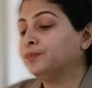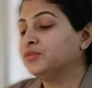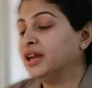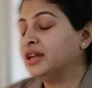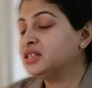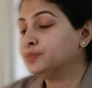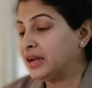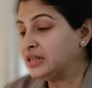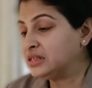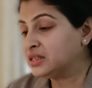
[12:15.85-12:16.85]
then
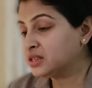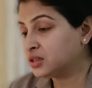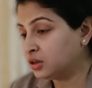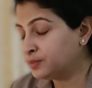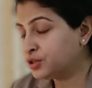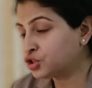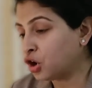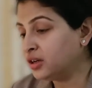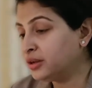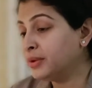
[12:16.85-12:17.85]
spices, herbs,
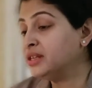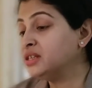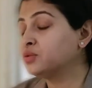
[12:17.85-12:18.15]
condiments,